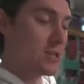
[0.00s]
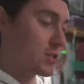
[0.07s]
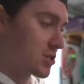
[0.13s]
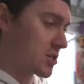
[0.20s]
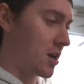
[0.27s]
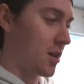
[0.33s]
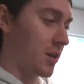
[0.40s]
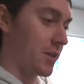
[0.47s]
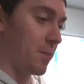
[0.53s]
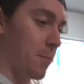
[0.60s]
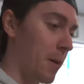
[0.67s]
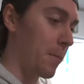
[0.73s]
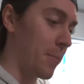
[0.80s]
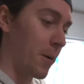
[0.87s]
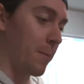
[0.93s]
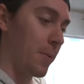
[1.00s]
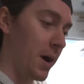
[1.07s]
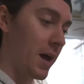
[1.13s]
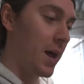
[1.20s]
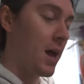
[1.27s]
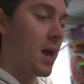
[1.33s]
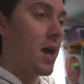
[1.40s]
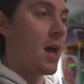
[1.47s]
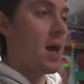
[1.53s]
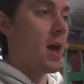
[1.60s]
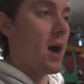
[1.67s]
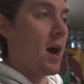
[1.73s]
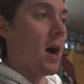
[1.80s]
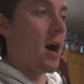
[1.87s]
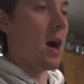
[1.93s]
installing the bumper, but
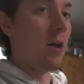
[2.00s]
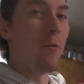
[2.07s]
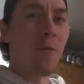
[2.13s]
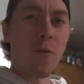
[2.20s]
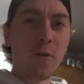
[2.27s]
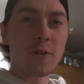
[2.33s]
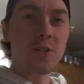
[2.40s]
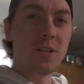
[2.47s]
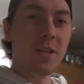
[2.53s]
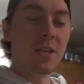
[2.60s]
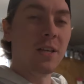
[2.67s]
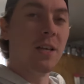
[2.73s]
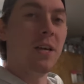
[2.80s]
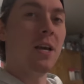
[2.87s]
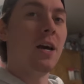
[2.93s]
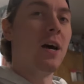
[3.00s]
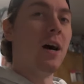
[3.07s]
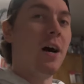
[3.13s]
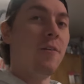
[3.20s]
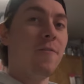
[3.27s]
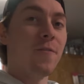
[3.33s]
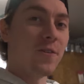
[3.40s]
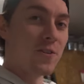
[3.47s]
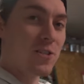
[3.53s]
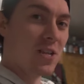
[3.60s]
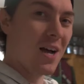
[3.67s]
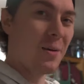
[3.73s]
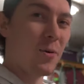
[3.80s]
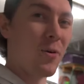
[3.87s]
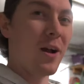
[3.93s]
uh, unfortunately, uh, first
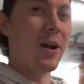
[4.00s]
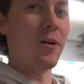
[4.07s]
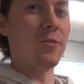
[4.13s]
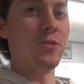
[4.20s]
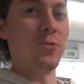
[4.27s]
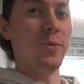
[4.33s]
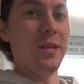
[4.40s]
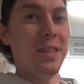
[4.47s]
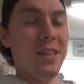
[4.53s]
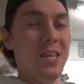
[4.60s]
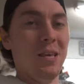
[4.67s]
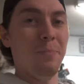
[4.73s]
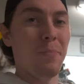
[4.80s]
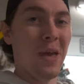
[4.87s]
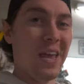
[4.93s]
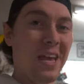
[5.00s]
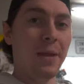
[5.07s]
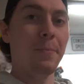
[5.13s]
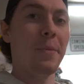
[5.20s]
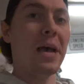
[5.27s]
time around doing the paint